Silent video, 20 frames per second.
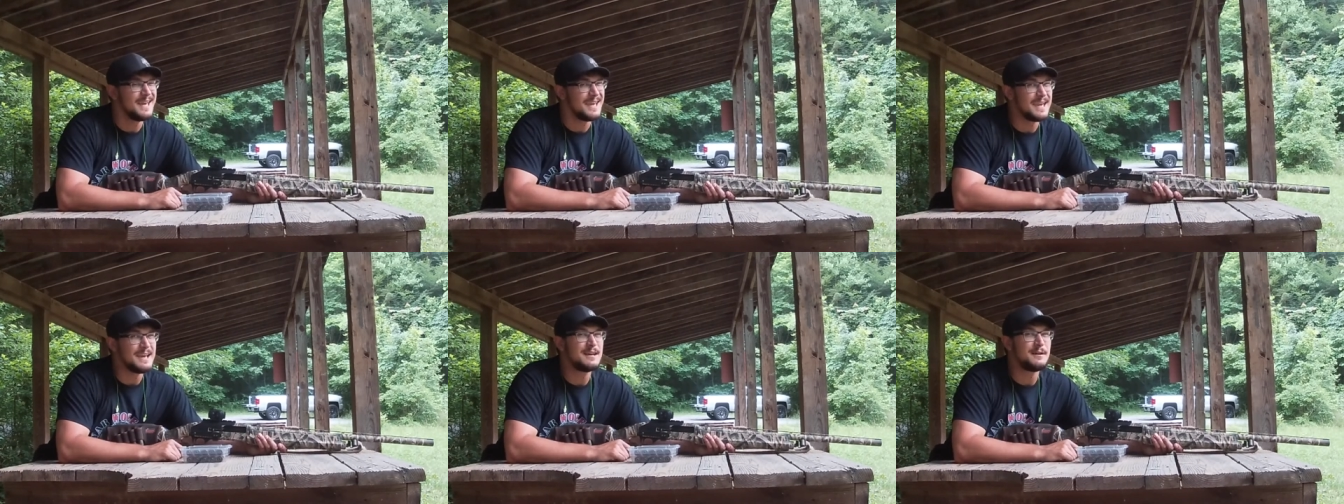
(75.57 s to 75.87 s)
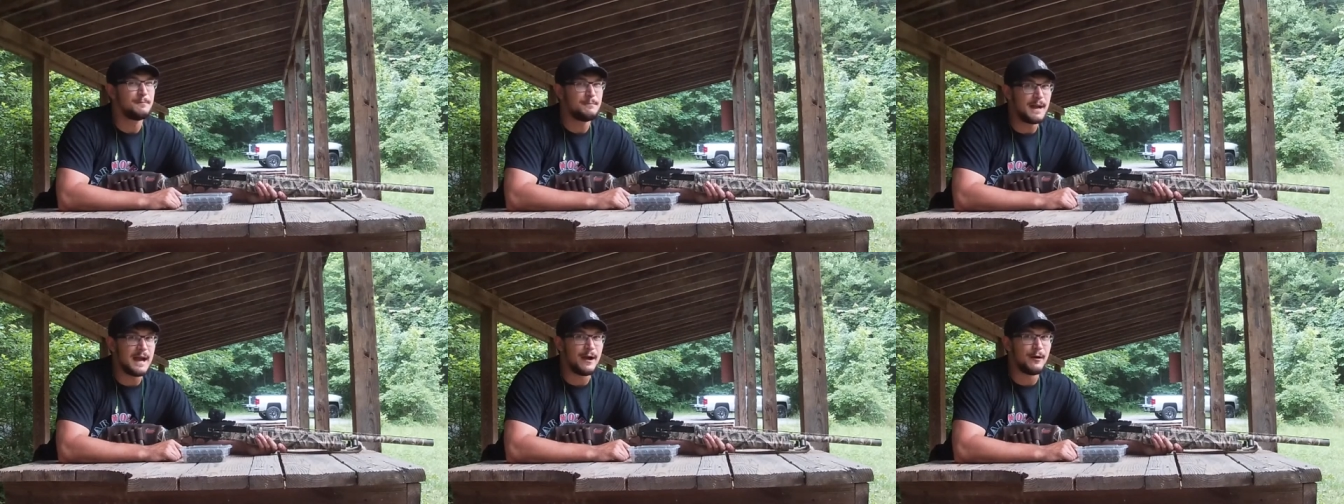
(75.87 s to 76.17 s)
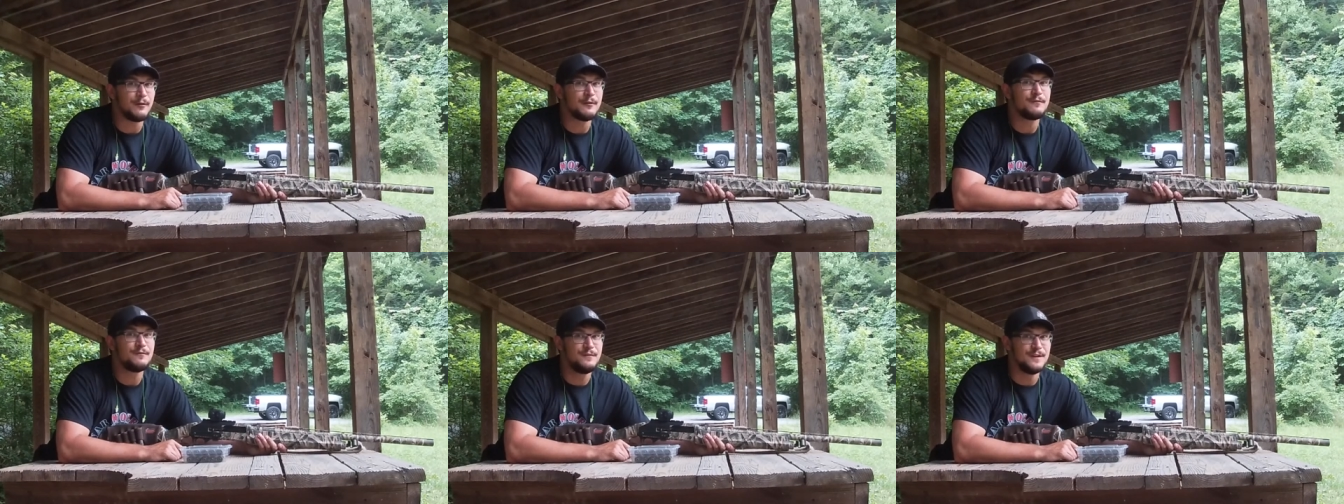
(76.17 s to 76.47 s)
at
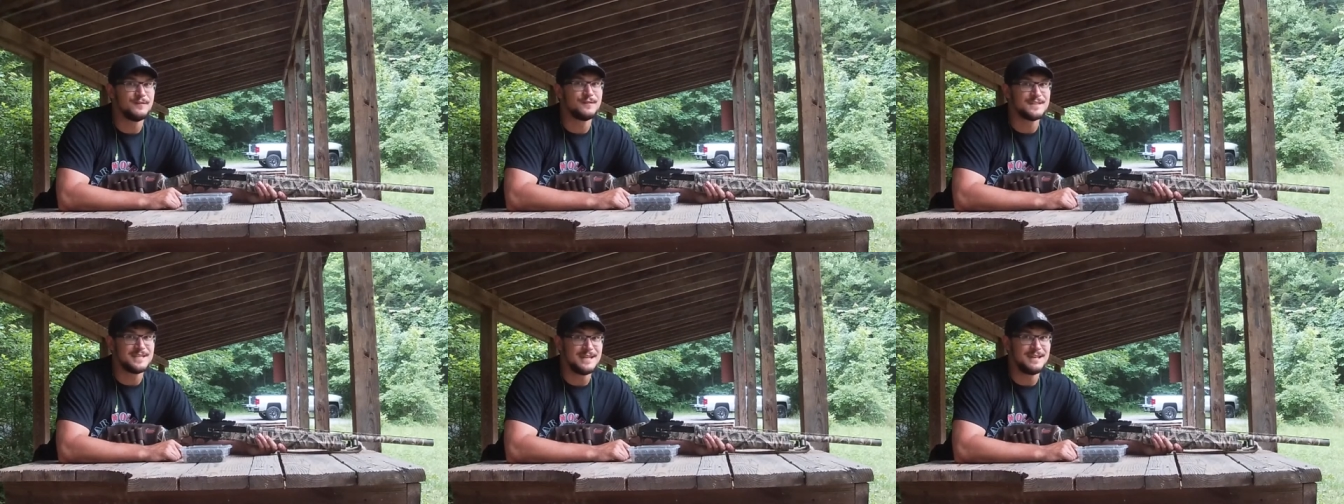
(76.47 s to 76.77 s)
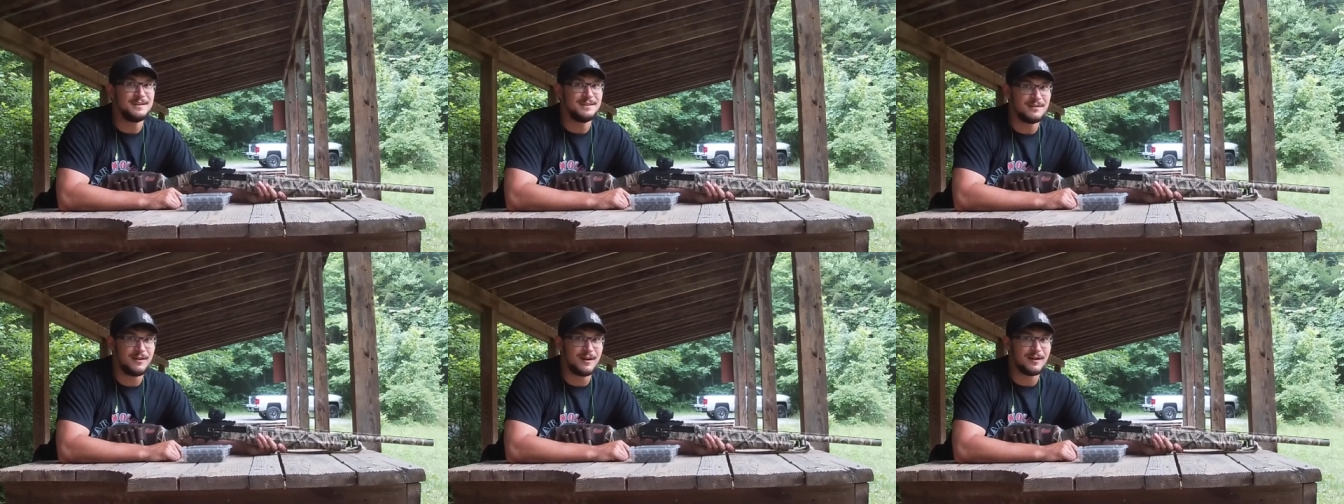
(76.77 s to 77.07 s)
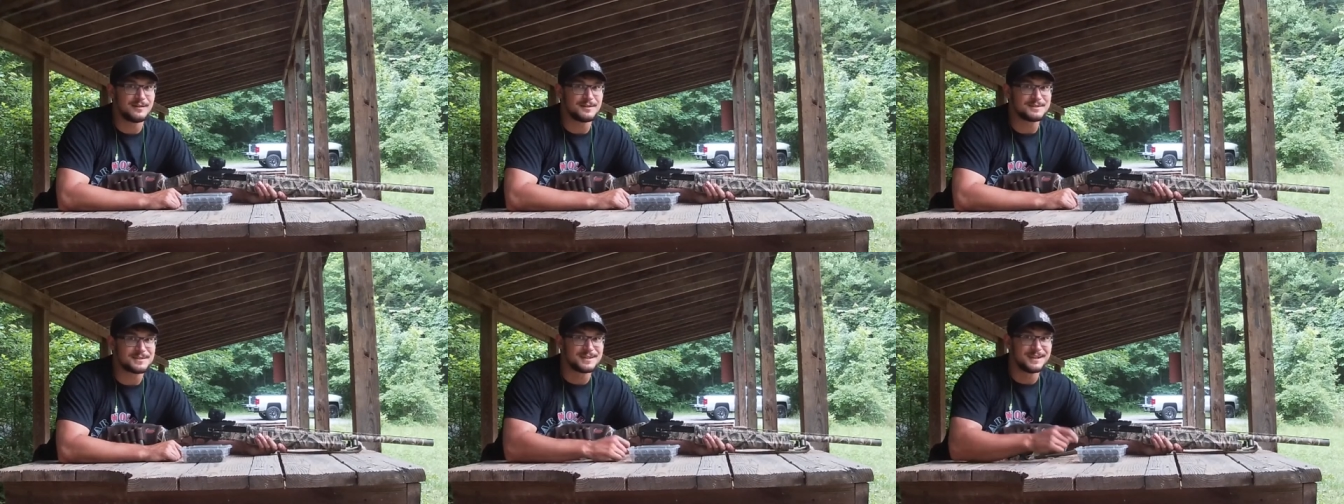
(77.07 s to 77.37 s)
about 15
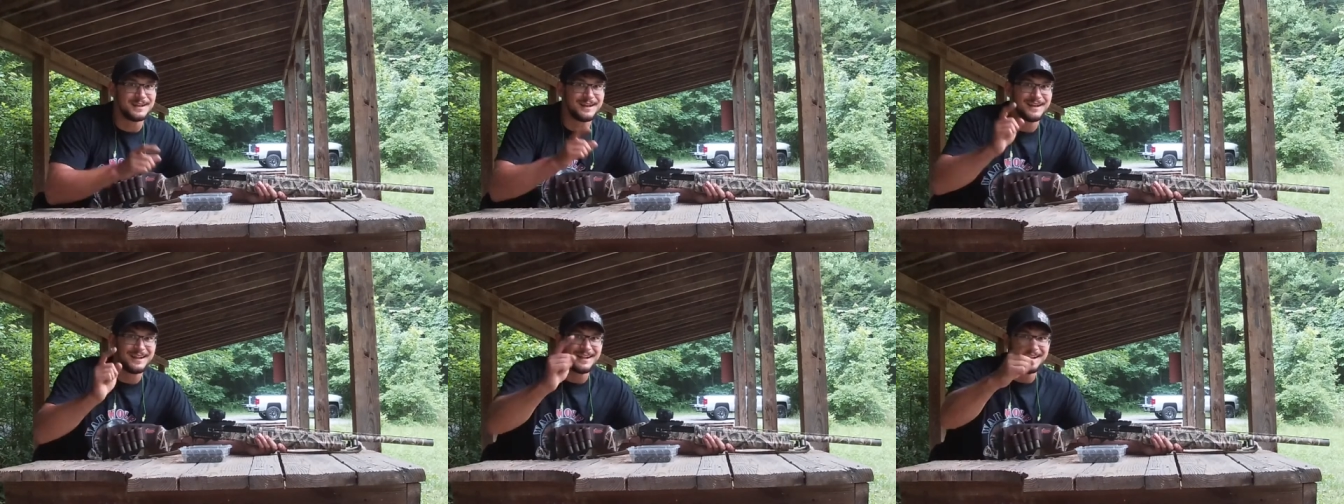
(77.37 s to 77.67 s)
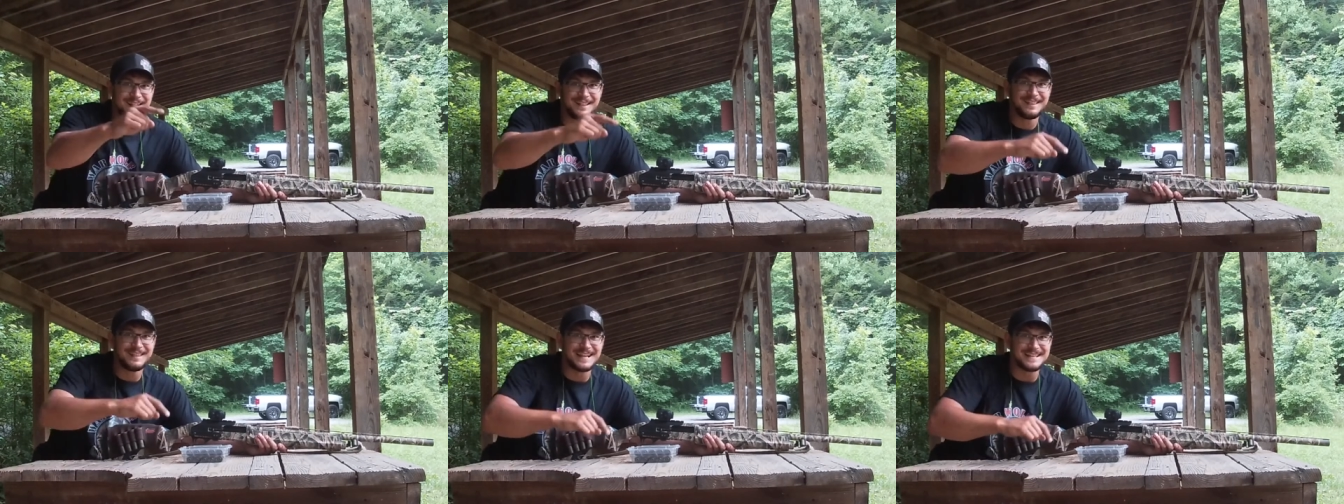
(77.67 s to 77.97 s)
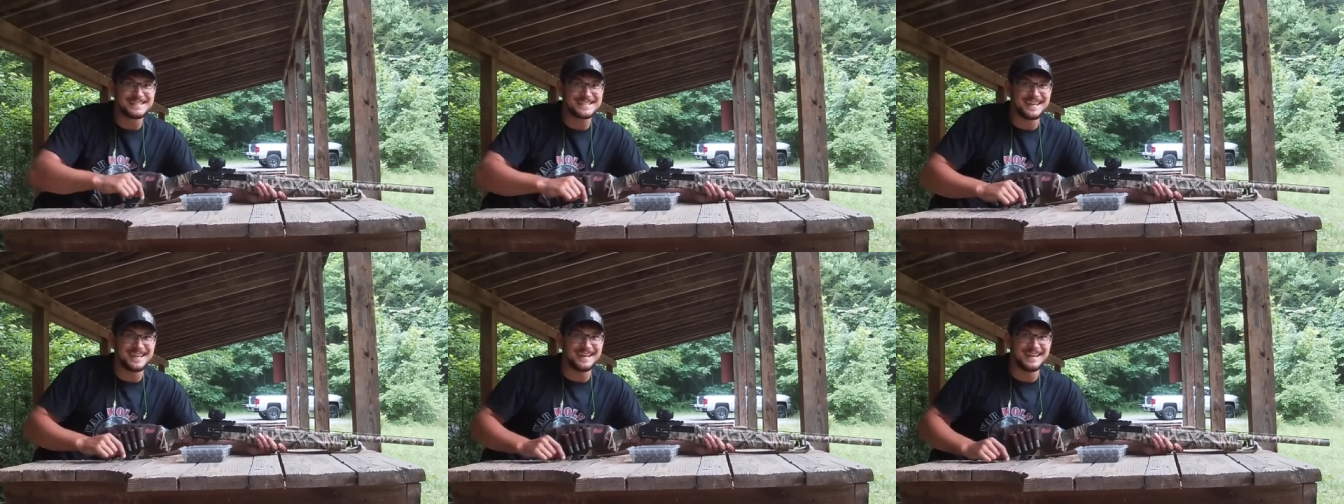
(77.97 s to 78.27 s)
yards.
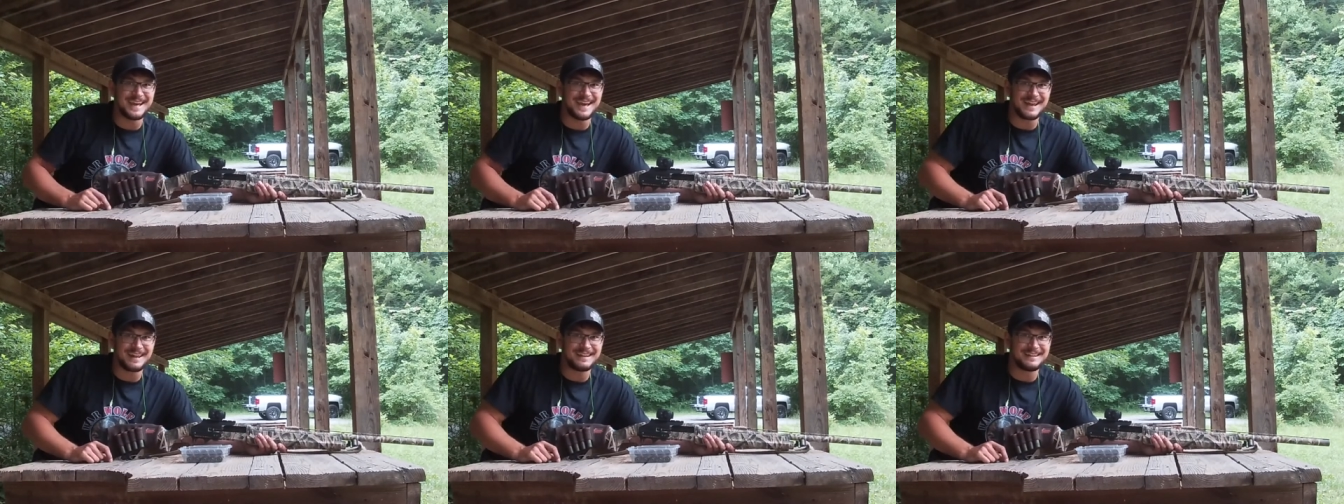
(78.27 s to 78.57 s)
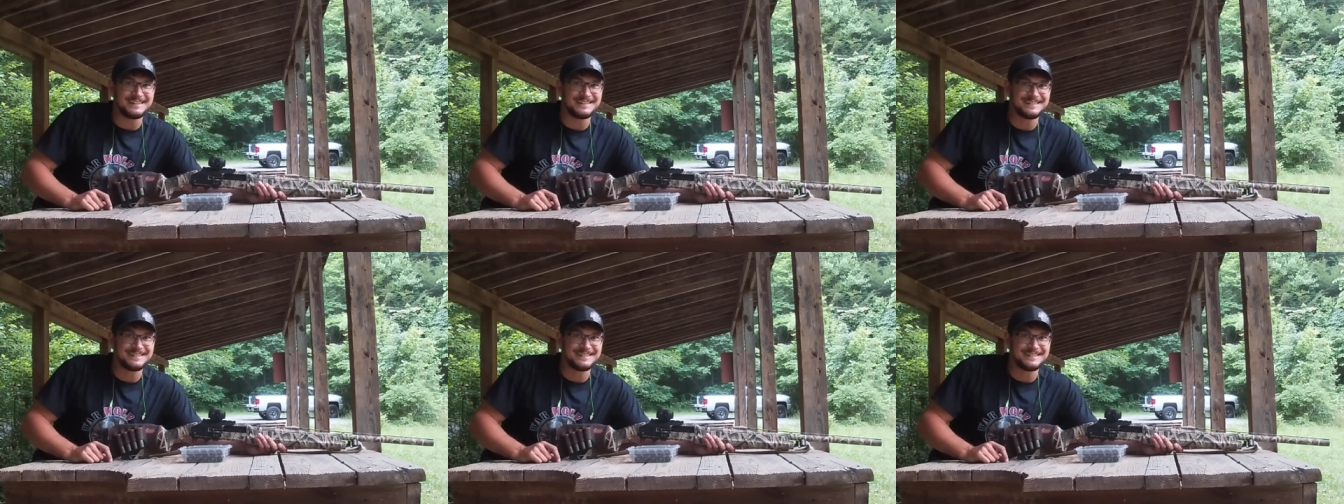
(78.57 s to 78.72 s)
Let's get at it.